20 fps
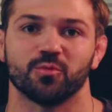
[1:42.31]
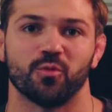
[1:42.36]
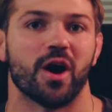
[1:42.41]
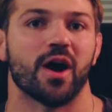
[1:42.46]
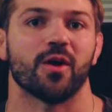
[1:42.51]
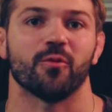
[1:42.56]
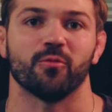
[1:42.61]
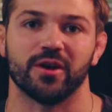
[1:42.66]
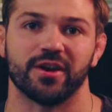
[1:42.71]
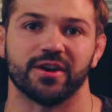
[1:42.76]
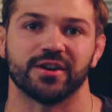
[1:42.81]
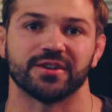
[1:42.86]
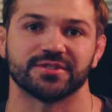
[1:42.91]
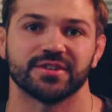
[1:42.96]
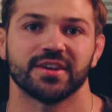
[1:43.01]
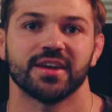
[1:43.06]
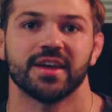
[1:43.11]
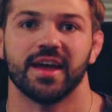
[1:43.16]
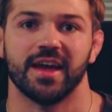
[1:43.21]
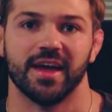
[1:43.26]
want
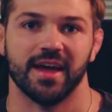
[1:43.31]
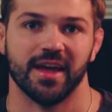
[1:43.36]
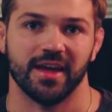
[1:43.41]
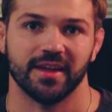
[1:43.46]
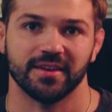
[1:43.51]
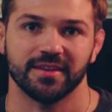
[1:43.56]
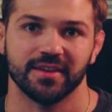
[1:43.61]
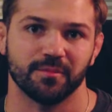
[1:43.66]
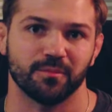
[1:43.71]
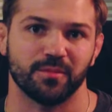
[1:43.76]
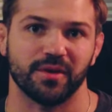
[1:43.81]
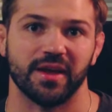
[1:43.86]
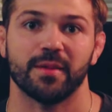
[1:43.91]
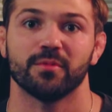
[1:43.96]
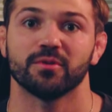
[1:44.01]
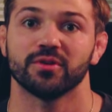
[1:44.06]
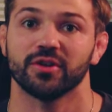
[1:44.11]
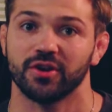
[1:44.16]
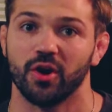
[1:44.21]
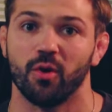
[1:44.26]
winners, and being
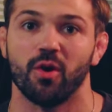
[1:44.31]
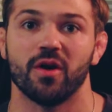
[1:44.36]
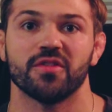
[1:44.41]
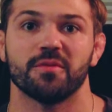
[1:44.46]
able to go